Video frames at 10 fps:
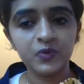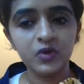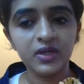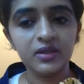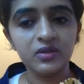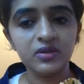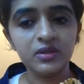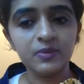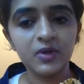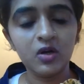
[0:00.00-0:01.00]
Okay, so
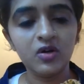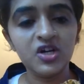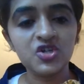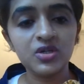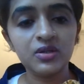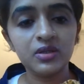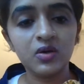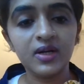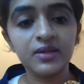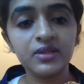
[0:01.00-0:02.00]
this prolongation is
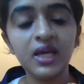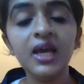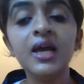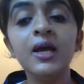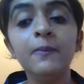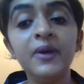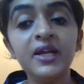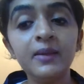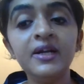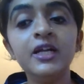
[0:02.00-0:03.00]
known as the
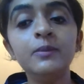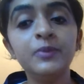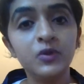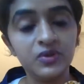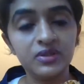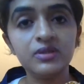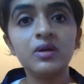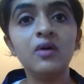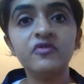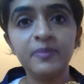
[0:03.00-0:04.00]
pyramidal process
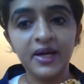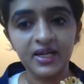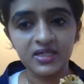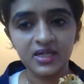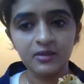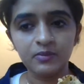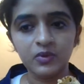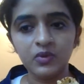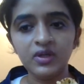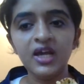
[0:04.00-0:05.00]
of palatine
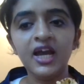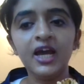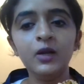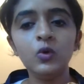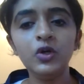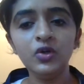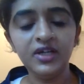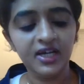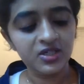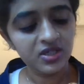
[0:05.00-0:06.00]
bone. And what you
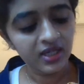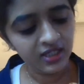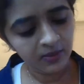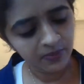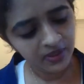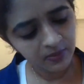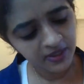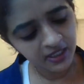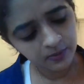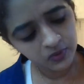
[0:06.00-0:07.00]
get in the
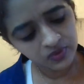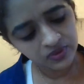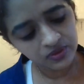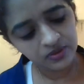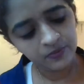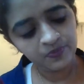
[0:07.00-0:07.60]
pyramidal process?